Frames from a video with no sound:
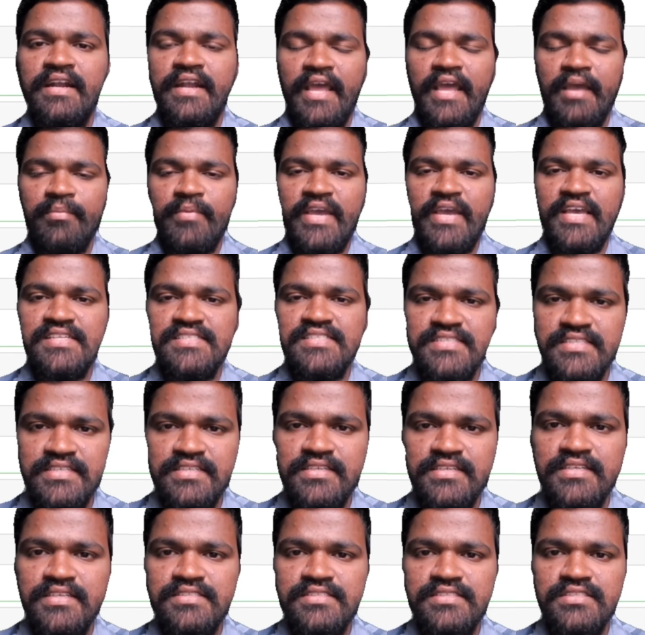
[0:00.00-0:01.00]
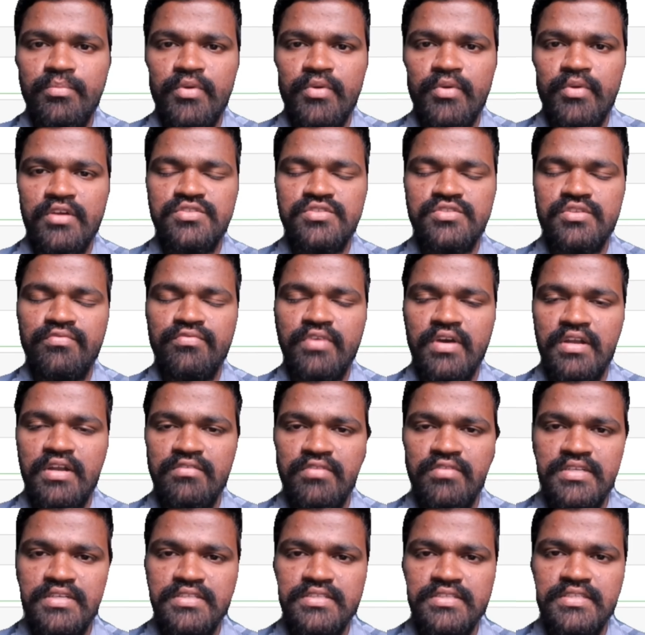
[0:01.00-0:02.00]
typecasting is the process of
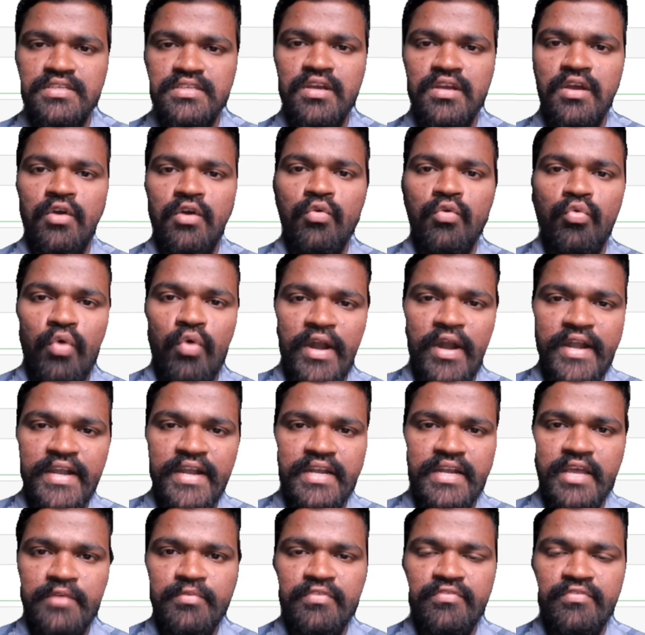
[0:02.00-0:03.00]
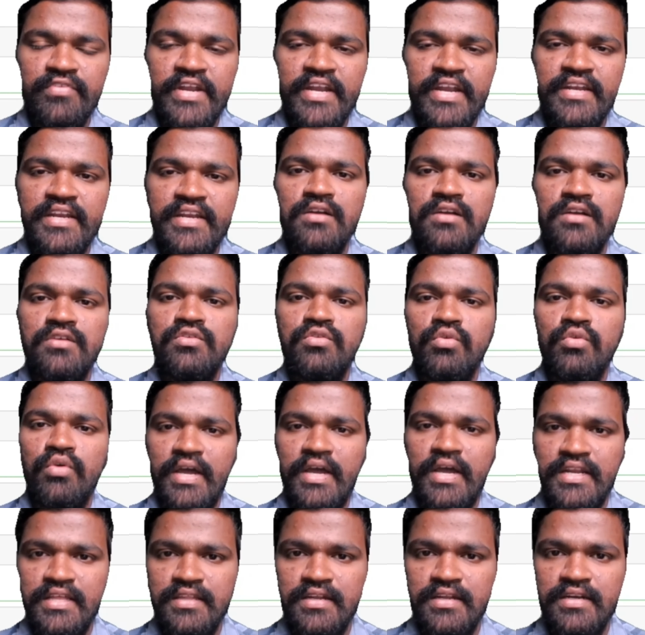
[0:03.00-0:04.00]
converting one type of data to
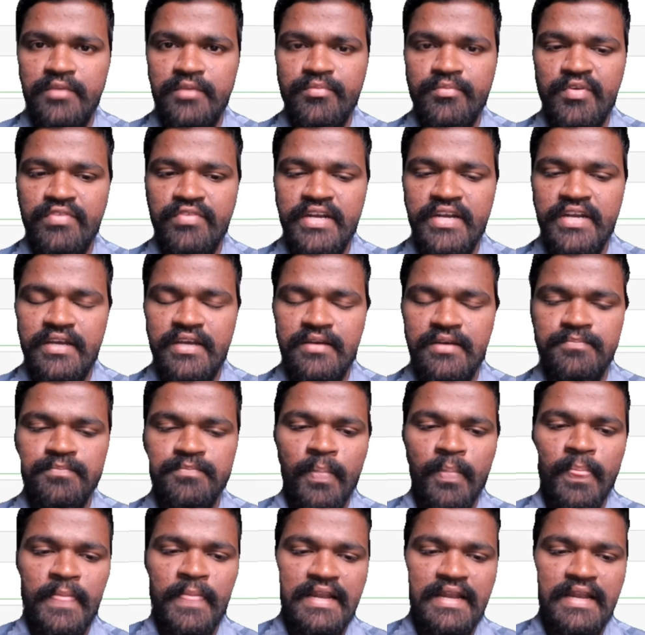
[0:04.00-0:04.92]
another type of data.